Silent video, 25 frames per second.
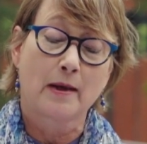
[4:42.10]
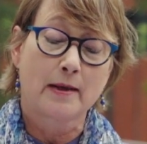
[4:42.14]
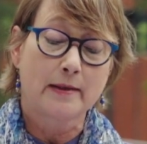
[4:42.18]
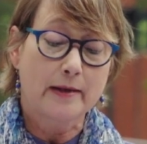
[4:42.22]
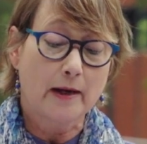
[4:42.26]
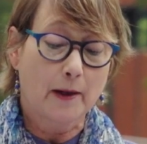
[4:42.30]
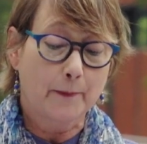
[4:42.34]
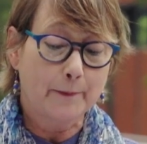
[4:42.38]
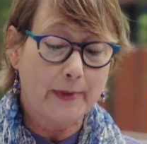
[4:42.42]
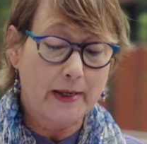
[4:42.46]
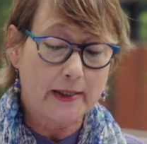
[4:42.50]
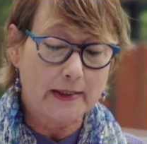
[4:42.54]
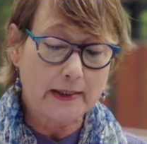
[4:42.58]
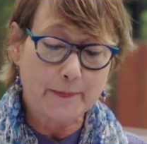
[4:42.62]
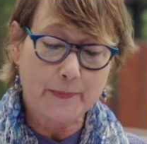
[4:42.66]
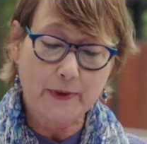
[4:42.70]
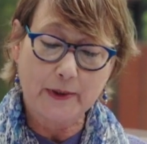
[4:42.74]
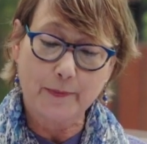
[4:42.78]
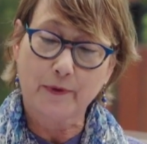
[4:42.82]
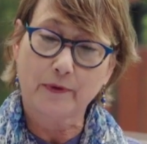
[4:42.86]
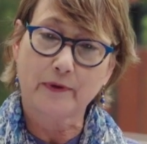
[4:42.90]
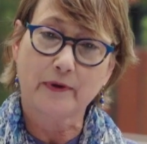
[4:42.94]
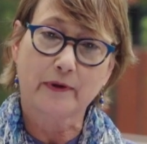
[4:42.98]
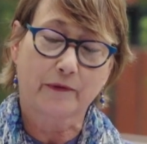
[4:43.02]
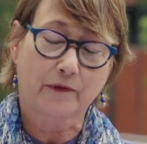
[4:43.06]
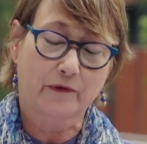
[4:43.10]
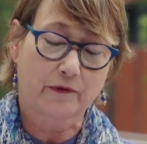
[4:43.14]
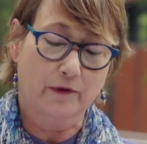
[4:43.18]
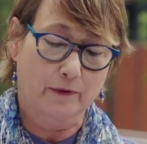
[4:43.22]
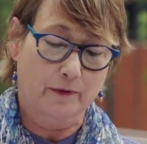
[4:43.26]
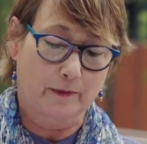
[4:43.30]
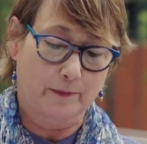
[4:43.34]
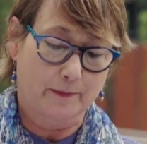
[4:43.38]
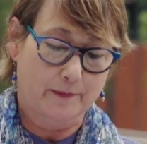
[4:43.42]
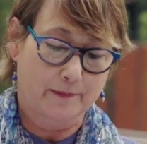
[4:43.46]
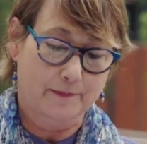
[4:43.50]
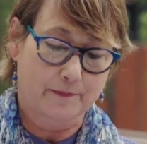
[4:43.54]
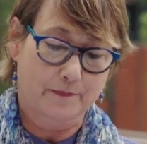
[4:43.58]
Now, many people
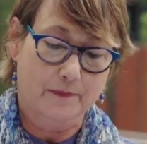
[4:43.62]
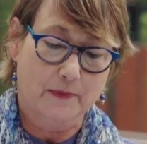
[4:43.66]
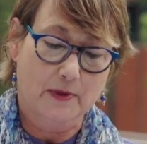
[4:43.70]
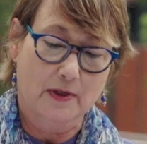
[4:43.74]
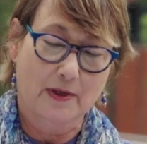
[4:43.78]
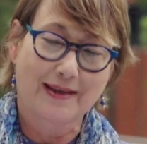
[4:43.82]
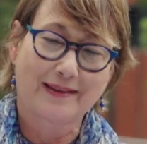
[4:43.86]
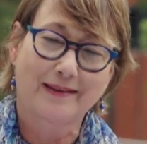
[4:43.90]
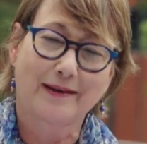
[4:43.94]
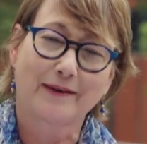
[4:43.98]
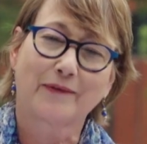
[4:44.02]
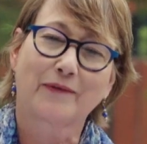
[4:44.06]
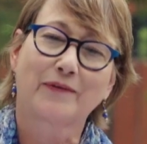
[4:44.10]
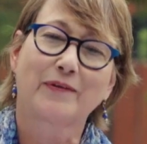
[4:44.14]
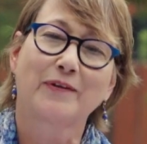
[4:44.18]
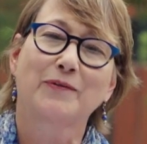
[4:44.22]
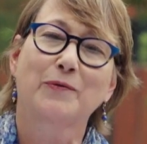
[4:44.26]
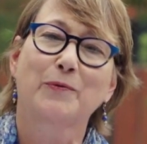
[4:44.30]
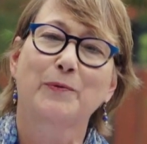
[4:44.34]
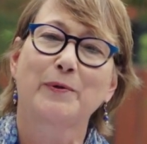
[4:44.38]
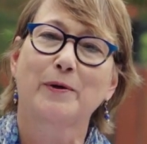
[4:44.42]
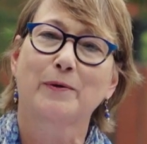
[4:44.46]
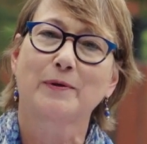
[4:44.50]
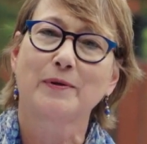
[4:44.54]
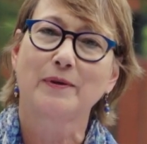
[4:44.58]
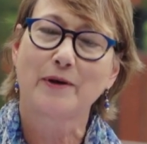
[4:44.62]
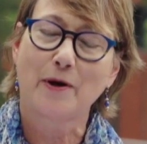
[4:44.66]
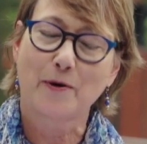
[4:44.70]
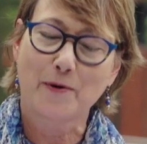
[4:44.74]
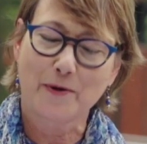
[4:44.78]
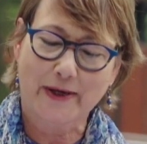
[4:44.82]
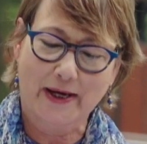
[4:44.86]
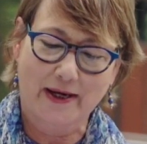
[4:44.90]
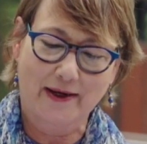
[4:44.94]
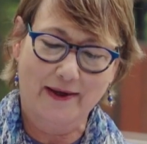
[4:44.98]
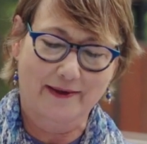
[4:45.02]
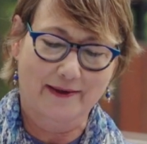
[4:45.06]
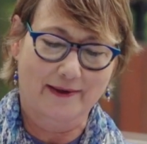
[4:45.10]
assume that since we are
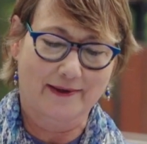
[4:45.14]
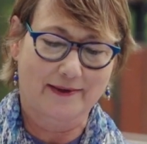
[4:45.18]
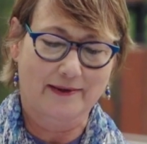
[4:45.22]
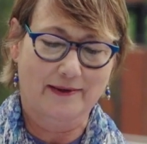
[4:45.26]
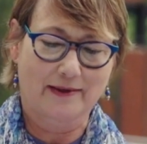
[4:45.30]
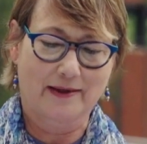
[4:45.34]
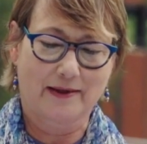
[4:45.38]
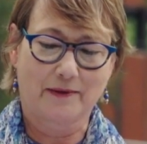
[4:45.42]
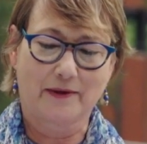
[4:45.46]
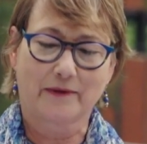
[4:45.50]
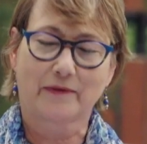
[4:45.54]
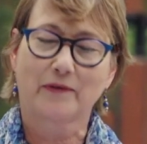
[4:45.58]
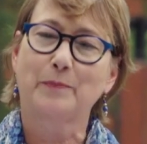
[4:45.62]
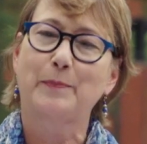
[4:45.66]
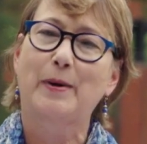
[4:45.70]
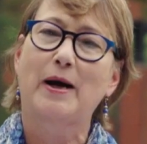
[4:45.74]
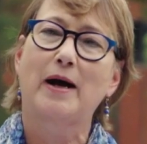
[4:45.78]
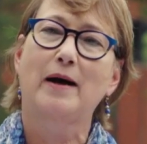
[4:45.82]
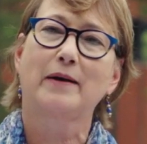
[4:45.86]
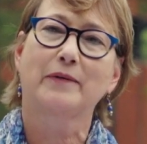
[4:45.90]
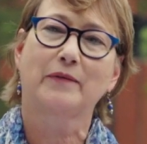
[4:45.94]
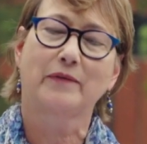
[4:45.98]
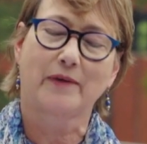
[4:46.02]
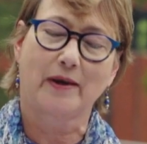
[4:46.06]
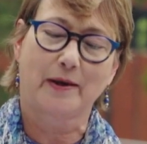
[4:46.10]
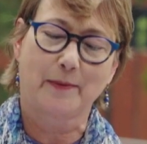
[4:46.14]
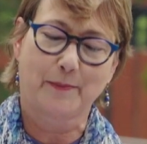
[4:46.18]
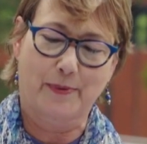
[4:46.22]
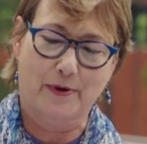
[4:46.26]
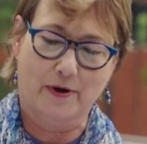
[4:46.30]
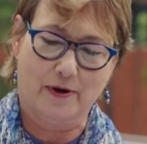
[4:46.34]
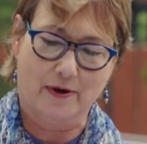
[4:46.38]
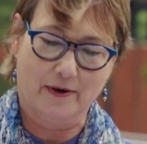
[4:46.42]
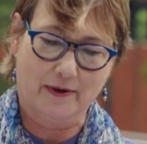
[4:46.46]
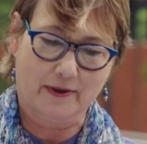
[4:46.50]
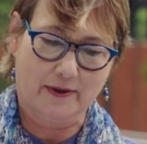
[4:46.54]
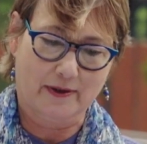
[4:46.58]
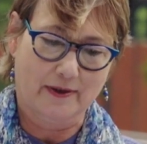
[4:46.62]
located in the Spa State
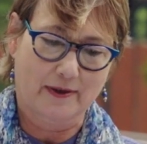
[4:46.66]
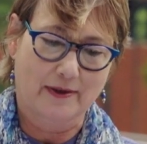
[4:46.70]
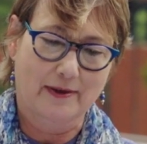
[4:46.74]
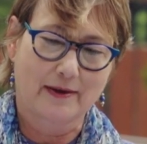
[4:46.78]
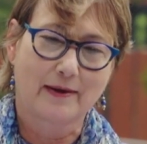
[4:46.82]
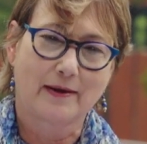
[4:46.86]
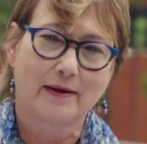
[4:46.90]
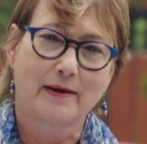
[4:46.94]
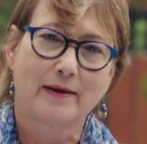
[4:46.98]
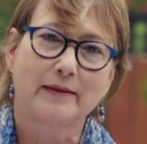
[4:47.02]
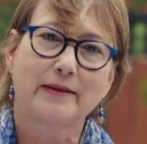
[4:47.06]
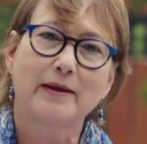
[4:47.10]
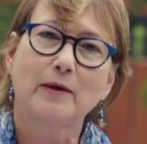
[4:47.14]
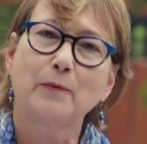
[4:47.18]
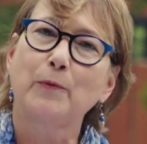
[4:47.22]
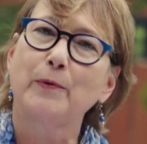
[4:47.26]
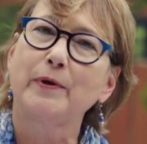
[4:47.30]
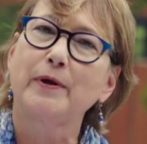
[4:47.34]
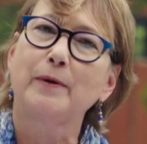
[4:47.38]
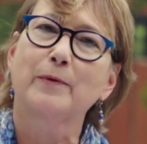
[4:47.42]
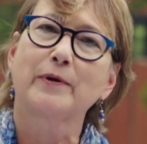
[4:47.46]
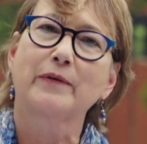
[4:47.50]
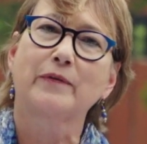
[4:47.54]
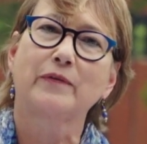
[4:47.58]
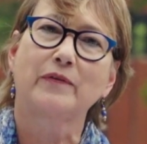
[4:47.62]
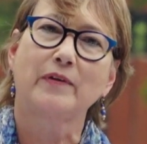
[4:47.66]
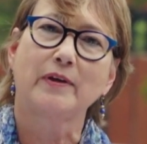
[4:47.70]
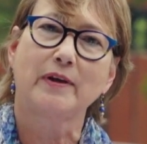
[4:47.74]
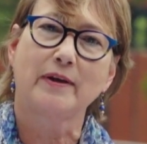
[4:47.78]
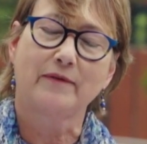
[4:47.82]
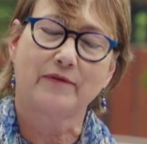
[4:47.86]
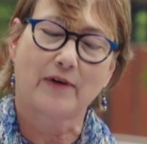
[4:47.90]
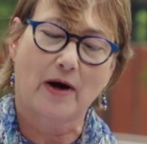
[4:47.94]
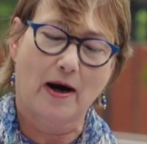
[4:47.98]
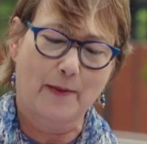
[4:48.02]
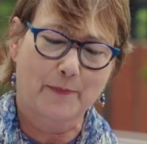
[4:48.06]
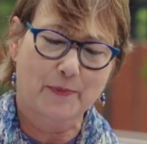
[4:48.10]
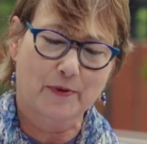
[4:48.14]
Park, that we receive
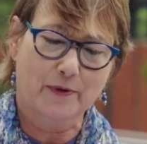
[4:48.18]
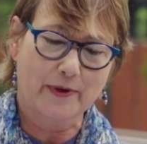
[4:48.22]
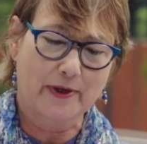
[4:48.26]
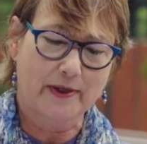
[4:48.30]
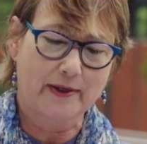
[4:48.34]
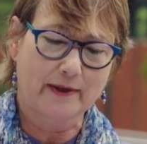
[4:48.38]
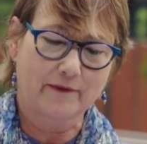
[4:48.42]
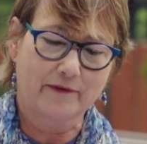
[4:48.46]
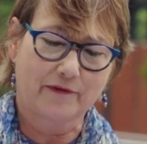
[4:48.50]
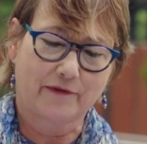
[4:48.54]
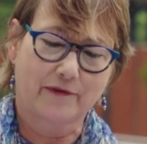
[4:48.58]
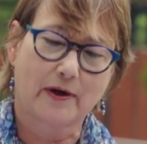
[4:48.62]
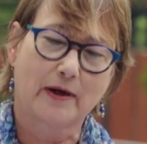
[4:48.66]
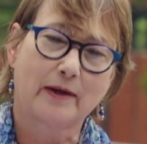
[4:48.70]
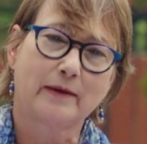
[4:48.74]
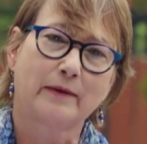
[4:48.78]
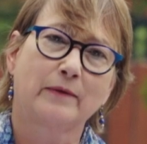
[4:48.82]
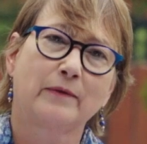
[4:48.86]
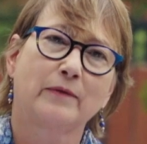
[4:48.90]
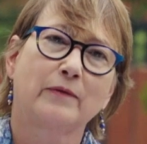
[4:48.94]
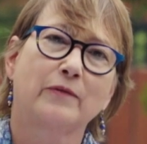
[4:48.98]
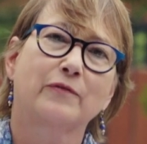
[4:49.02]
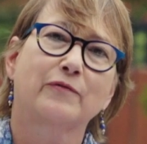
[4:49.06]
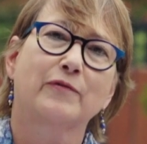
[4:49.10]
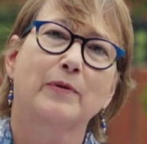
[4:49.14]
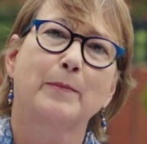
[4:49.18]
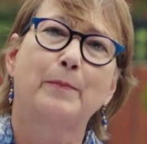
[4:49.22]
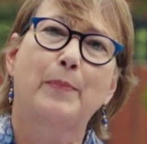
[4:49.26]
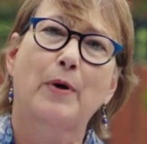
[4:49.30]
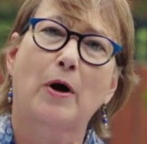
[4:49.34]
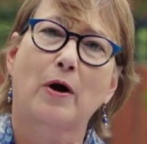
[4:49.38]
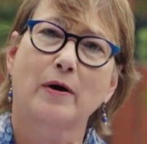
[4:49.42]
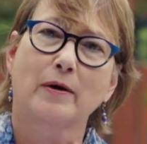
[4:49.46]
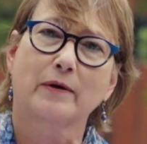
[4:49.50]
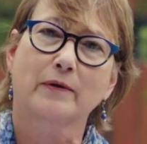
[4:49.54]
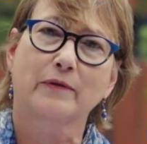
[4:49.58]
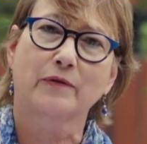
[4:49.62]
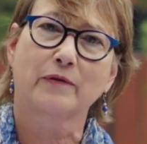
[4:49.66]
operating funds from
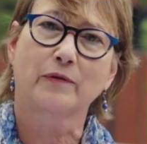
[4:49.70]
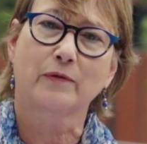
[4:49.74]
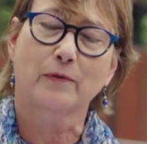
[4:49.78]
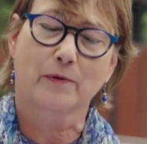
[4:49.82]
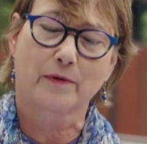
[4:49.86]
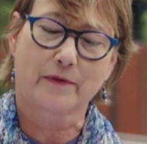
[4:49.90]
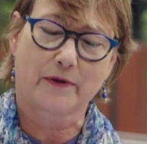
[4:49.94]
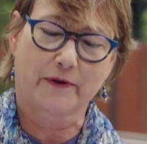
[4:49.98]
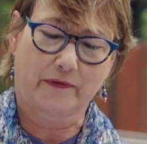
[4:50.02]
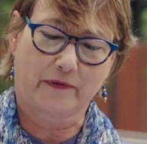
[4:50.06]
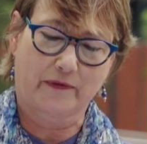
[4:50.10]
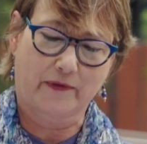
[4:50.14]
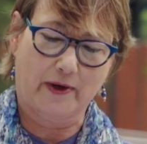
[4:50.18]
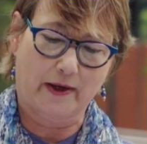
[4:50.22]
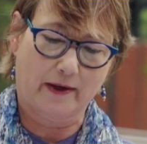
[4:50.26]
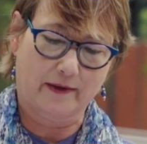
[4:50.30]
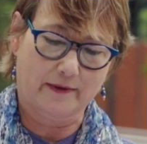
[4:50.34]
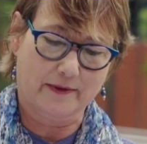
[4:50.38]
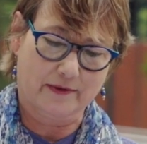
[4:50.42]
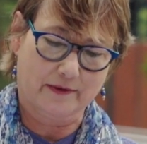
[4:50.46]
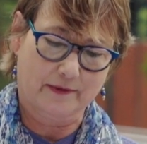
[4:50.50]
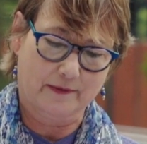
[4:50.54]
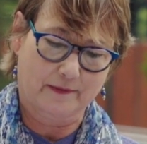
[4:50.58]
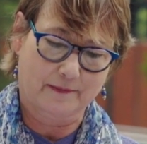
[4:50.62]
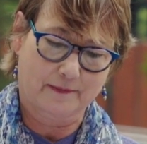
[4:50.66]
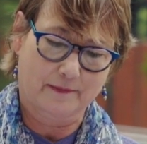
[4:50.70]
parks or the state.